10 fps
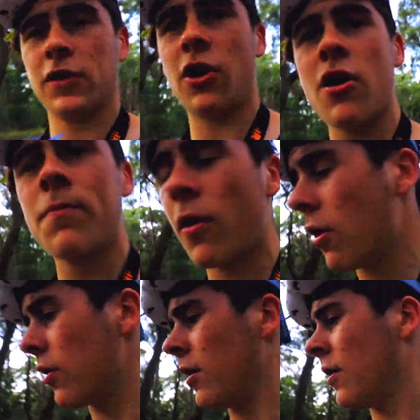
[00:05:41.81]
the
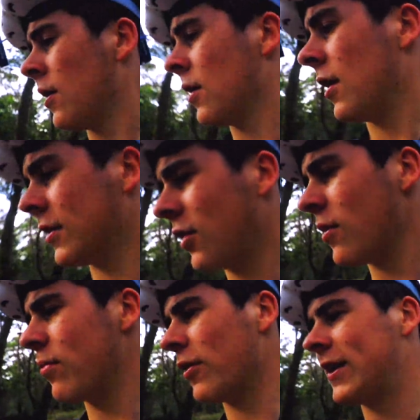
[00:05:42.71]

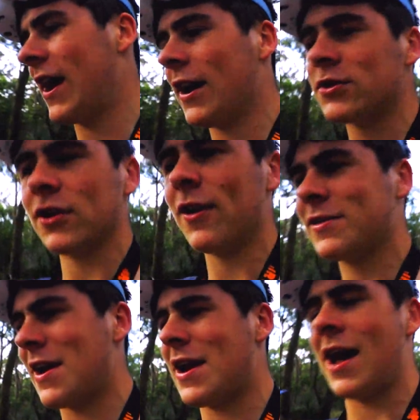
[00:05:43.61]
GoPro couch. I like that